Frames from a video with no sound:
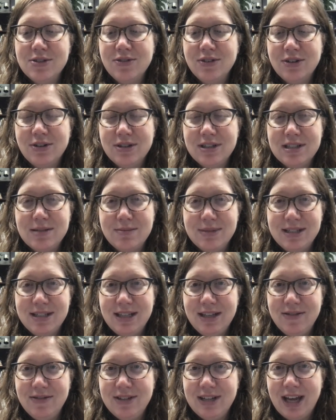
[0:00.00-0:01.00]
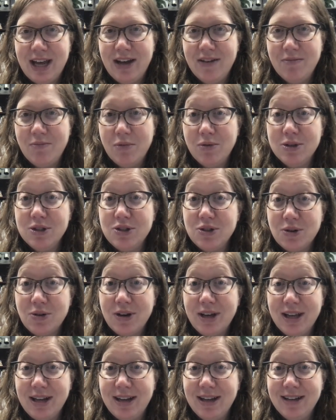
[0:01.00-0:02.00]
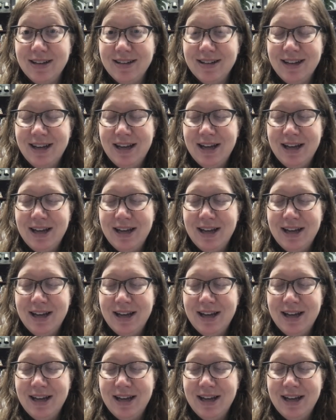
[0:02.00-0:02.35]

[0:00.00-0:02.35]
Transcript: for Christmas Eve to have more joy in it,